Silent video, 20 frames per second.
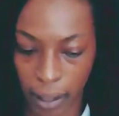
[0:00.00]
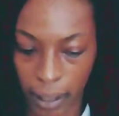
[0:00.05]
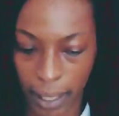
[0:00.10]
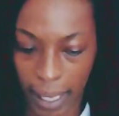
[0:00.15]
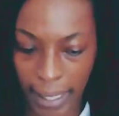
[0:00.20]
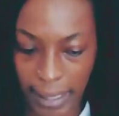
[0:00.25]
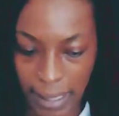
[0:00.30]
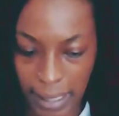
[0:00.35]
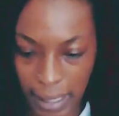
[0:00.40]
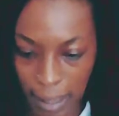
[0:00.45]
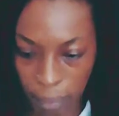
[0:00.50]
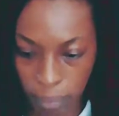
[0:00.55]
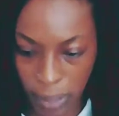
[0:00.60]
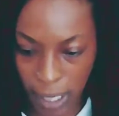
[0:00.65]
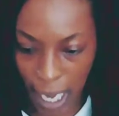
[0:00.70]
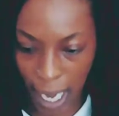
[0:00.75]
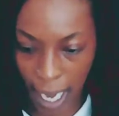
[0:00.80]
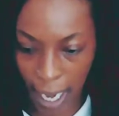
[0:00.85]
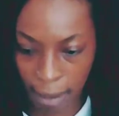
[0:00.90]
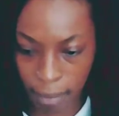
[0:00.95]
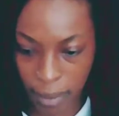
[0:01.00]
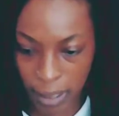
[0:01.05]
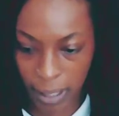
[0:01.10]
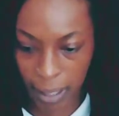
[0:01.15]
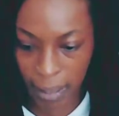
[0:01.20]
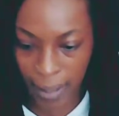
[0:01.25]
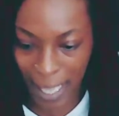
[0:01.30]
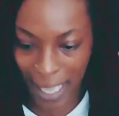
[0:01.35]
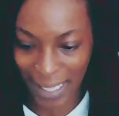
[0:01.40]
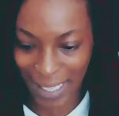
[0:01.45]
And sometimes
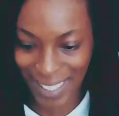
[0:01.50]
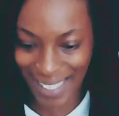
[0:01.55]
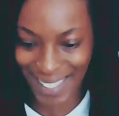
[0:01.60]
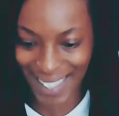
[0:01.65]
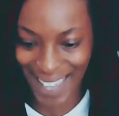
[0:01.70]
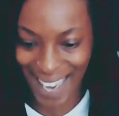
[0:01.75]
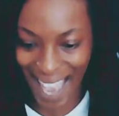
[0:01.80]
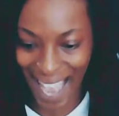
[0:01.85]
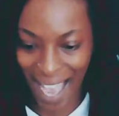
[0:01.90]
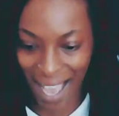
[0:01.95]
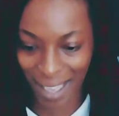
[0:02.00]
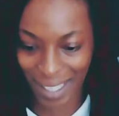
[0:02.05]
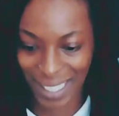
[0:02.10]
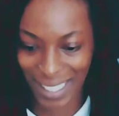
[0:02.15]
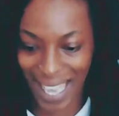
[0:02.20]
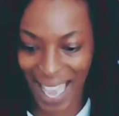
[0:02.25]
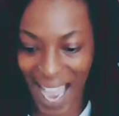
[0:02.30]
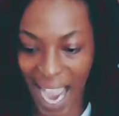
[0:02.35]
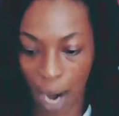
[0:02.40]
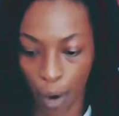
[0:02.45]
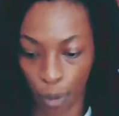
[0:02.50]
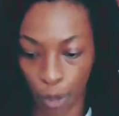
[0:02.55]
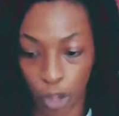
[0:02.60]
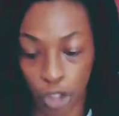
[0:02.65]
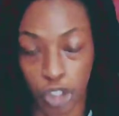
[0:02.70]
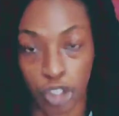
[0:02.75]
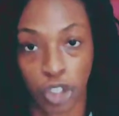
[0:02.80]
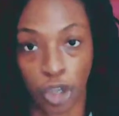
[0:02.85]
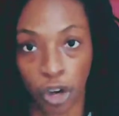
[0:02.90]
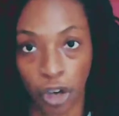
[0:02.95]
that's not our
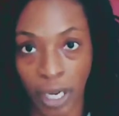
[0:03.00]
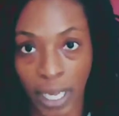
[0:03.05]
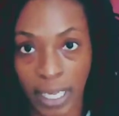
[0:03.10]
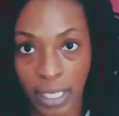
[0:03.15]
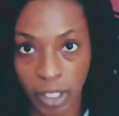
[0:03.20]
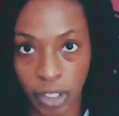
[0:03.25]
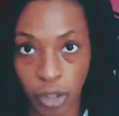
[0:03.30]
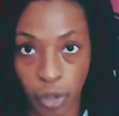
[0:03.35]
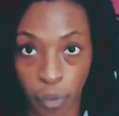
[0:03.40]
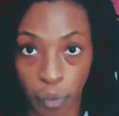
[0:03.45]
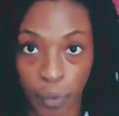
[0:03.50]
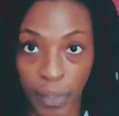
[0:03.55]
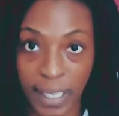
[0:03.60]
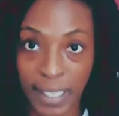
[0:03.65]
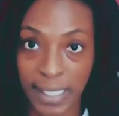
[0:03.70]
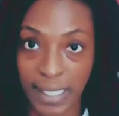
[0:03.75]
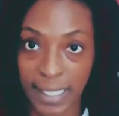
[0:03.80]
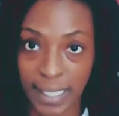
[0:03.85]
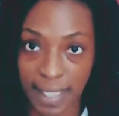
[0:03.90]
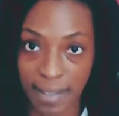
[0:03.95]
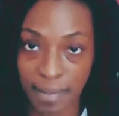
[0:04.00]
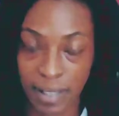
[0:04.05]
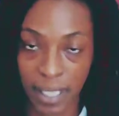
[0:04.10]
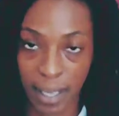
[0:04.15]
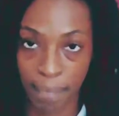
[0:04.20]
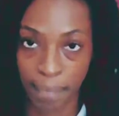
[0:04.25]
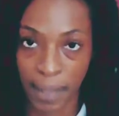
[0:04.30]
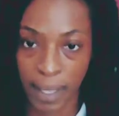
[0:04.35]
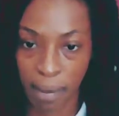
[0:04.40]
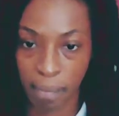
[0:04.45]
journey to receive
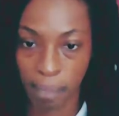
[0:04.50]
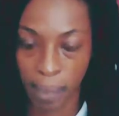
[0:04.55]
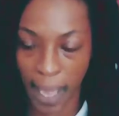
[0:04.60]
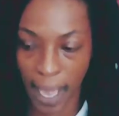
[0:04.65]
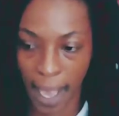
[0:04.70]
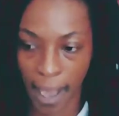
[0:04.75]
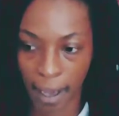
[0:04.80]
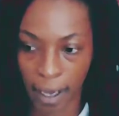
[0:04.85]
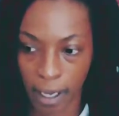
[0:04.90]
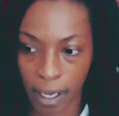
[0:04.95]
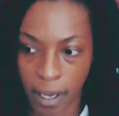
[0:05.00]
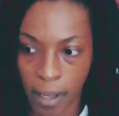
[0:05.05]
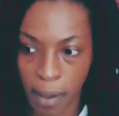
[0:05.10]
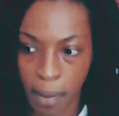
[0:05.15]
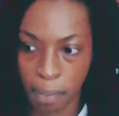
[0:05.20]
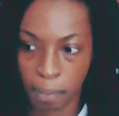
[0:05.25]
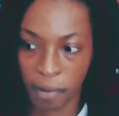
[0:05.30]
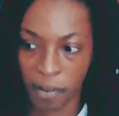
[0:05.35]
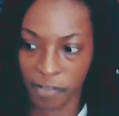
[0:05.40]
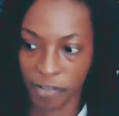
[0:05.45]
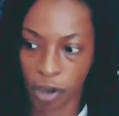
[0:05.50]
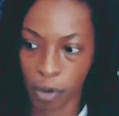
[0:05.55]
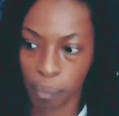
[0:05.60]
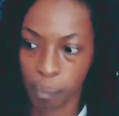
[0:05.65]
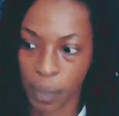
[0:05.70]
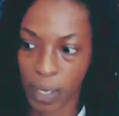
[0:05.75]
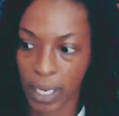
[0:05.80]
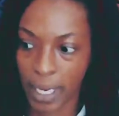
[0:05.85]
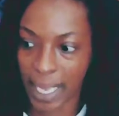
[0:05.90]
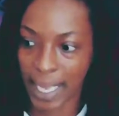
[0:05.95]
something back. But if you're
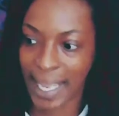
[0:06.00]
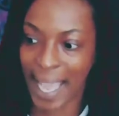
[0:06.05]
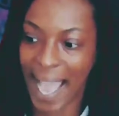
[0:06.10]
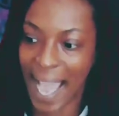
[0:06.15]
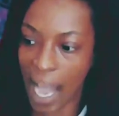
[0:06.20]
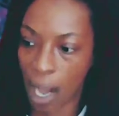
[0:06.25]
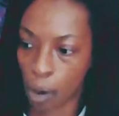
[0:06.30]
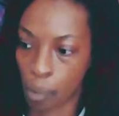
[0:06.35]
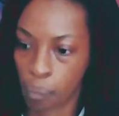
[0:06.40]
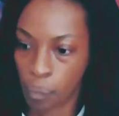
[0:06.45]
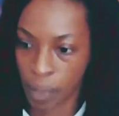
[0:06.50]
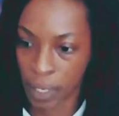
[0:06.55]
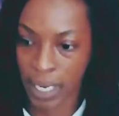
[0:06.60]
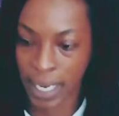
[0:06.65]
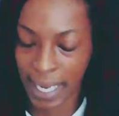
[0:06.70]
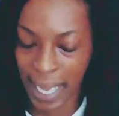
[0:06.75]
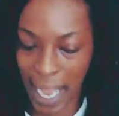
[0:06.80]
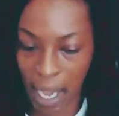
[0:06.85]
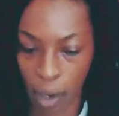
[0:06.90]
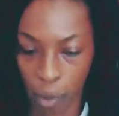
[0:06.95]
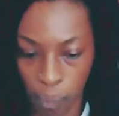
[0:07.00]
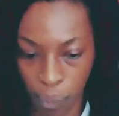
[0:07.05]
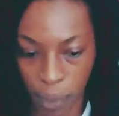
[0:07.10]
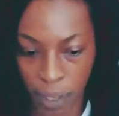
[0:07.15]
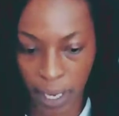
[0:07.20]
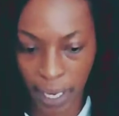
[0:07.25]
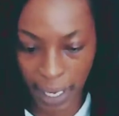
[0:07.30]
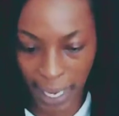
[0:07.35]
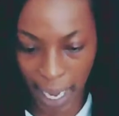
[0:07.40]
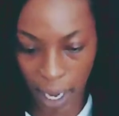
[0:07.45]
putting out,
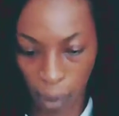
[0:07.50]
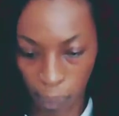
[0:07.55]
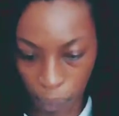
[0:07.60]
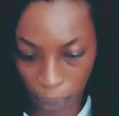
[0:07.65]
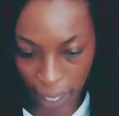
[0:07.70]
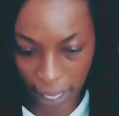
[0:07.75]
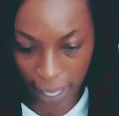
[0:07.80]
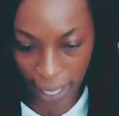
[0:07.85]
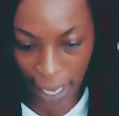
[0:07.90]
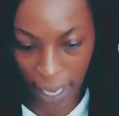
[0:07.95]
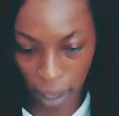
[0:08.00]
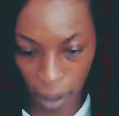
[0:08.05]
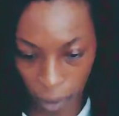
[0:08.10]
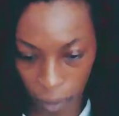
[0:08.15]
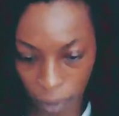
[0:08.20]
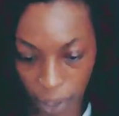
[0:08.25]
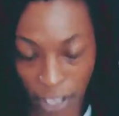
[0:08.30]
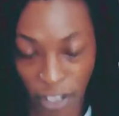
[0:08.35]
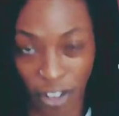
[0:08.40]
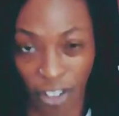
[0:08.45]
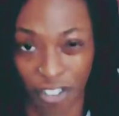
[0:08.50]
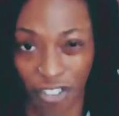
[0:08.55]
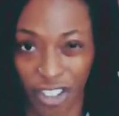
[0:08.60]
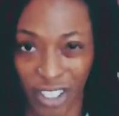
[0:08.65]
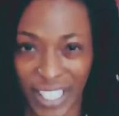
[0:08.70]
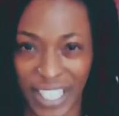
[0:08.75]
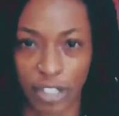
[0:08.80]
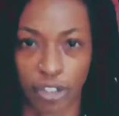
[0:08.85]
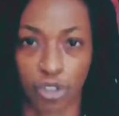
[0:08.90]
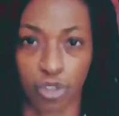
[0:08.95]
and you're
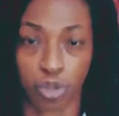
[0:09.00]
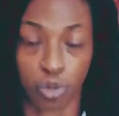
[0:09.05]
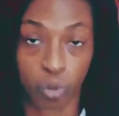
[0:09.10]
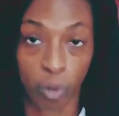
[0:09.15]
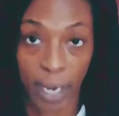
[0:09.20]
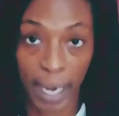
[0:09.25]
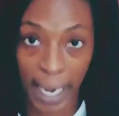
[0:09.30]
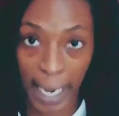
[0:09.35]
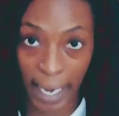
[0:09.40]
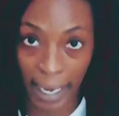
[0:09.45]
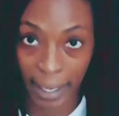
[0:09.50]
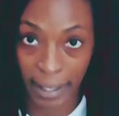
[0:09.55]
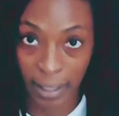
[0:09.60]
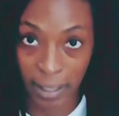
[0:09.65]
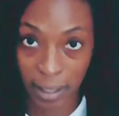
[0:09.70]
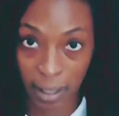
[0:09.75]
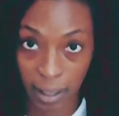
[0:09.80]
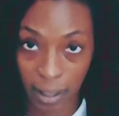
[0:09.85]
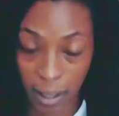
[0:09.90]
feeling drained,